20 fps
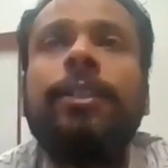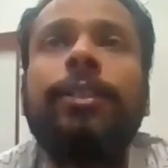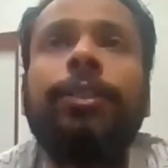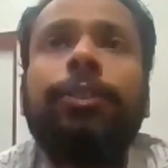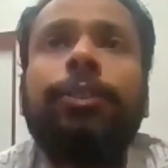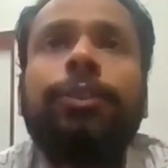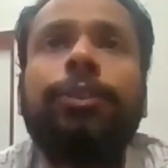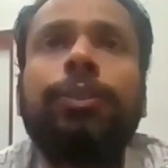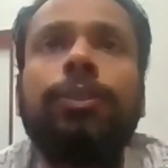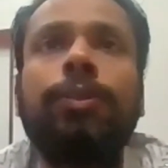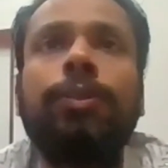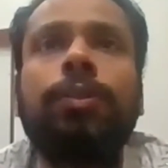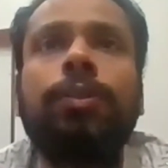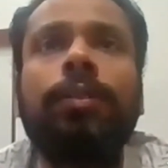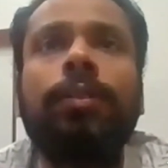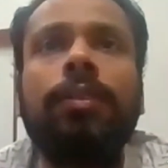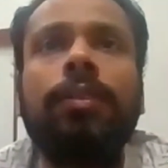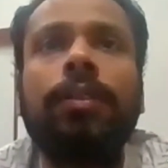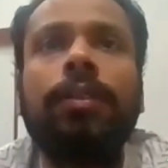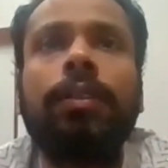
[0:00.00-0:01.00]

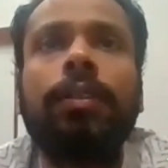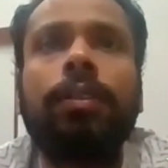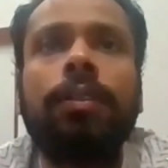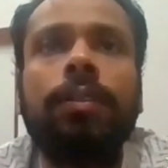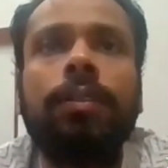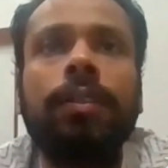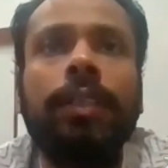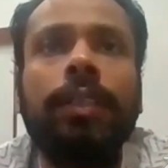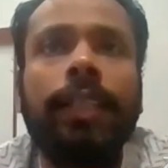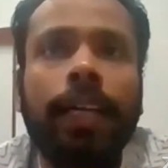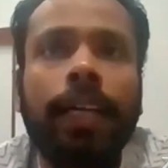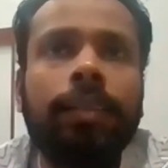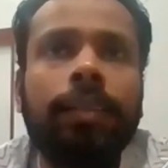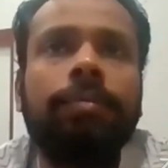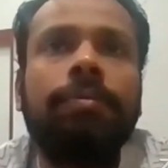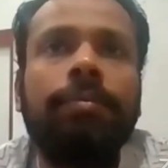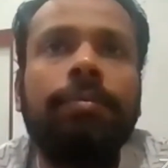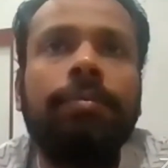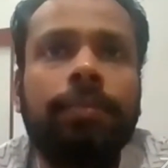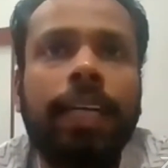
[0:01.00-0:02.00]
So yeah,
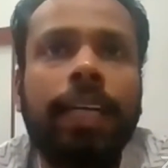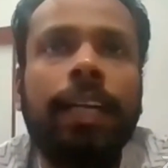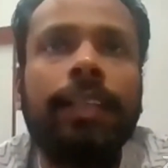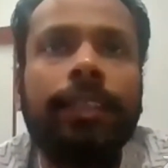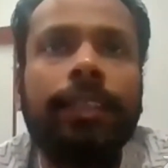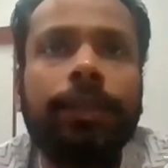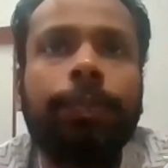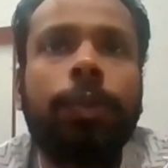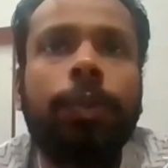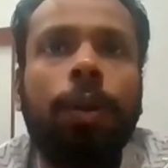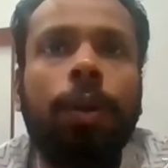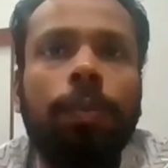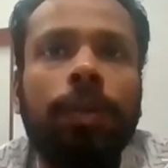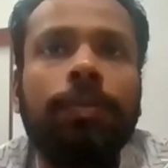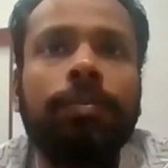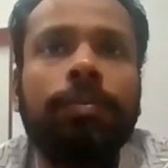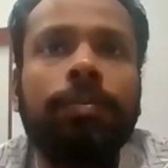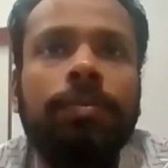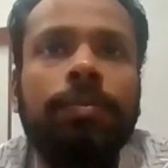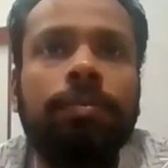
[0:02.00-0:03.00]
That is a
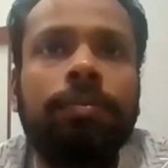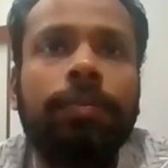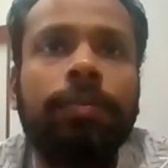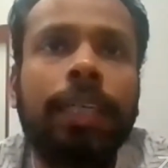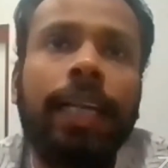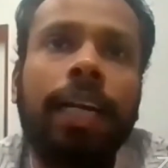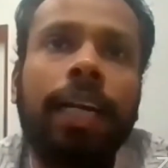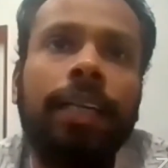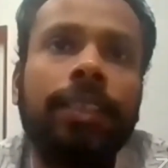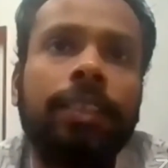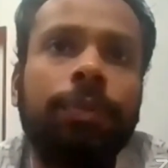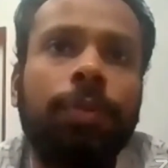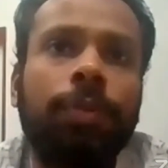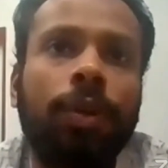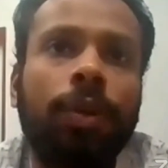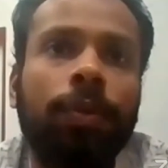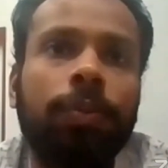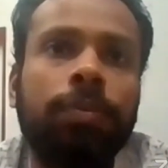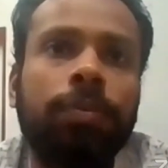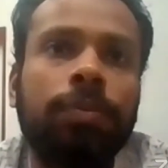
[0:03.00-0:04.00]
problem, but that is a
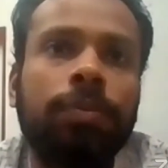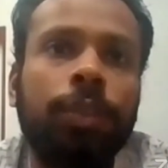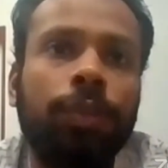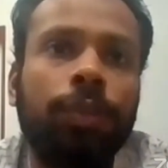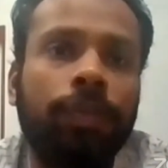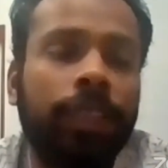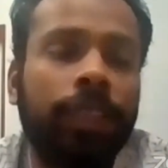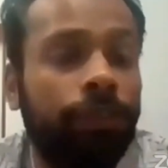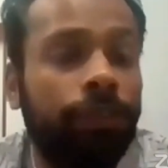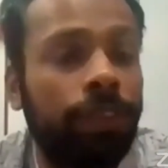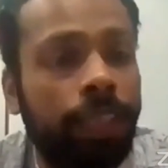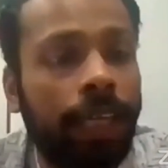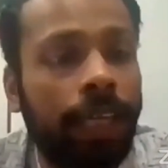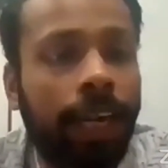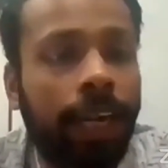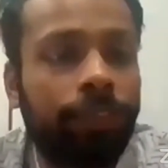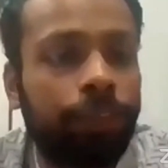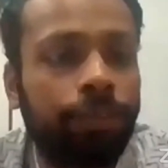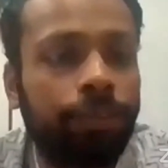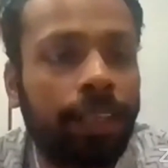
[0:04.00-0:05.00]
problem to which we
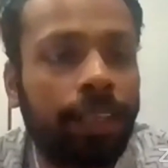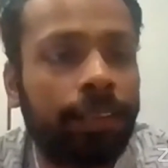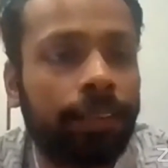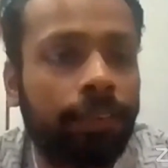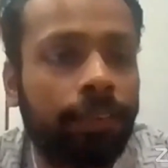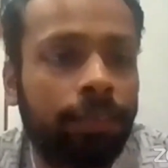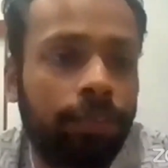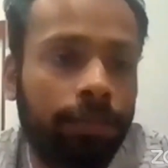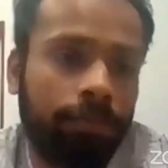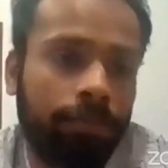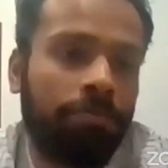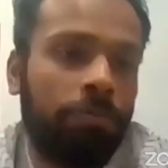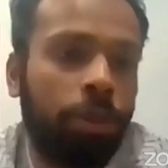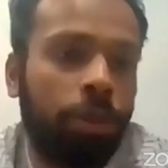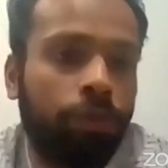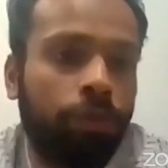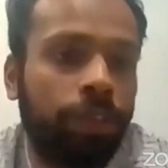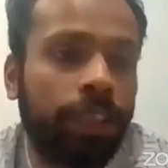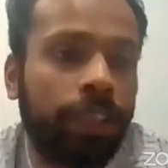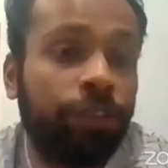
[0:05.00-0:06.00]
have to find
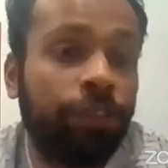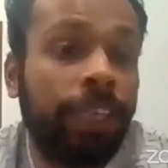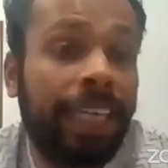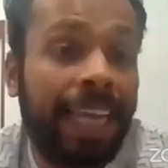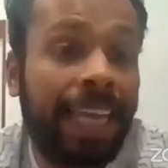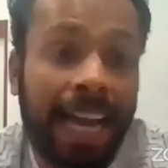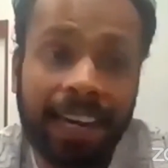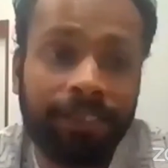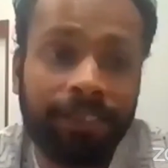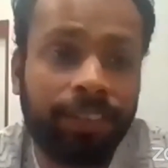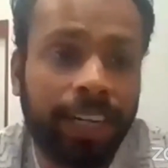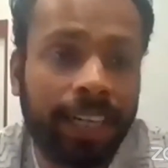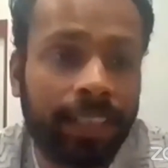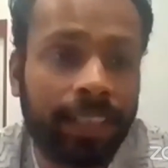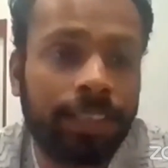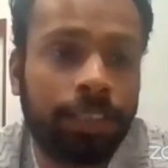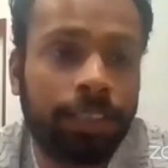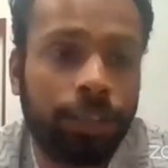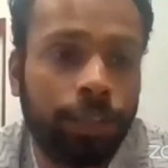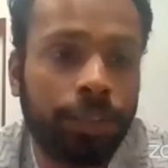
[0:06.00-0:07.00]
to which we can find
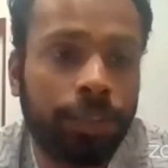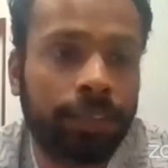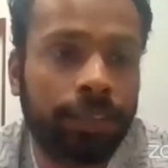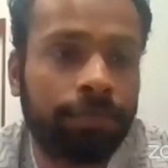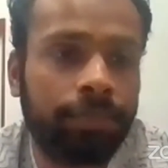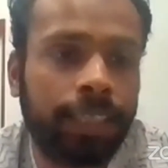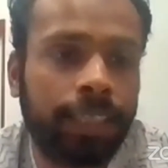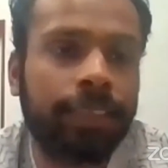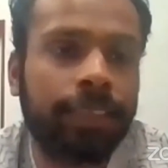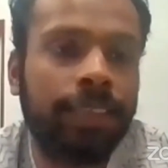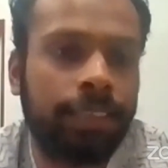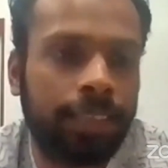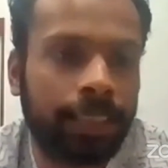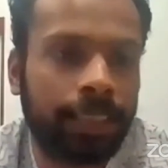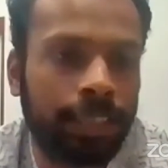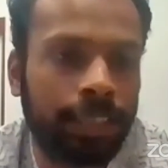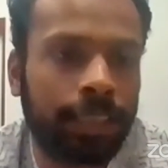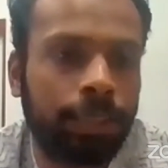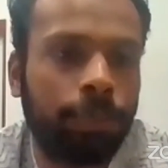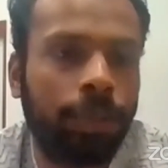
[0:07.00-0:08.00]
a solution. It's
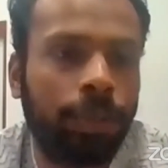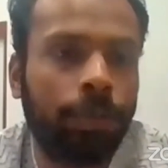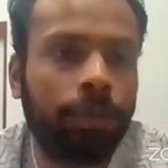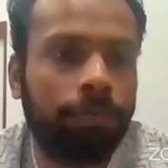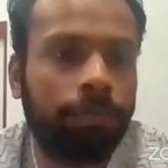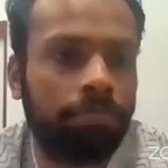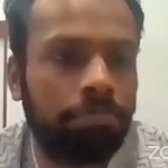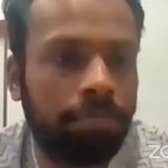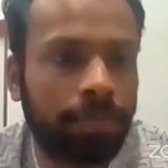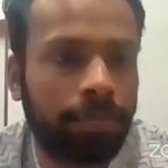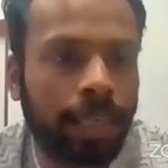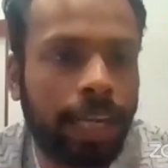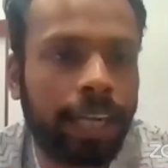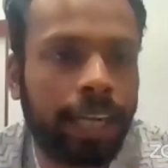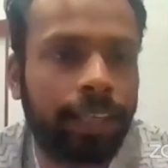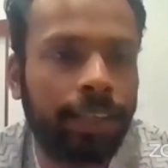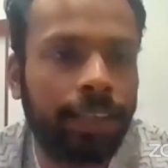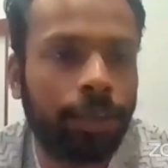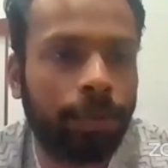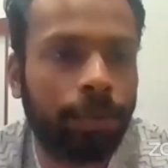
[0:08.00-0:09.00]
just about
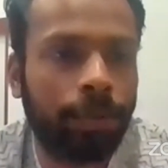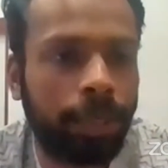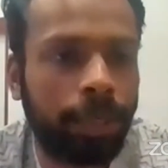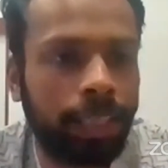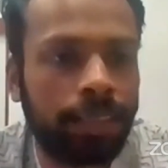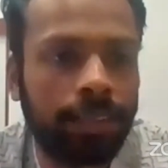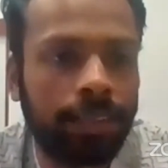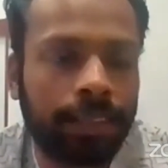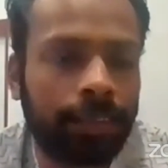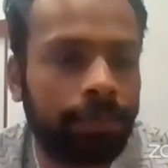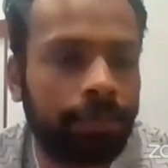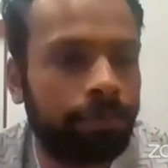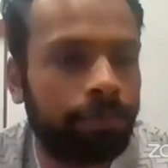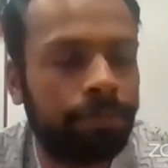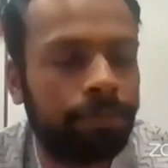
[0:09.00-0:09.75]
racking your brains.